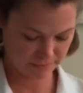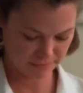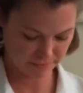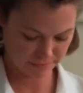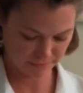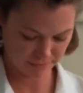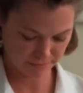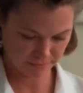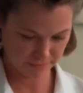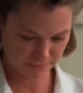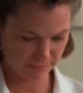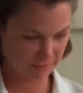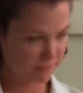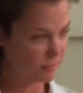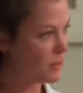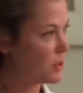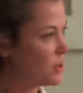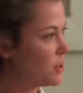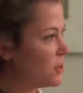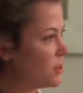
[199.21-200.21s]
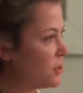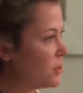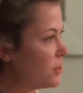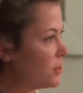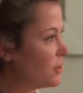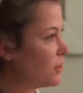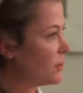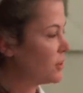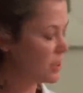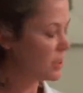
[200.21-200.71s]
Early in the film, Nurse
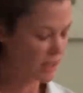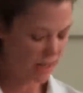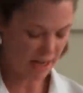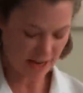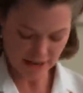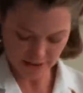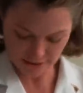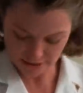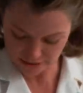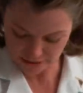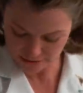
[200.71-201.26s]
Ratchet chooses to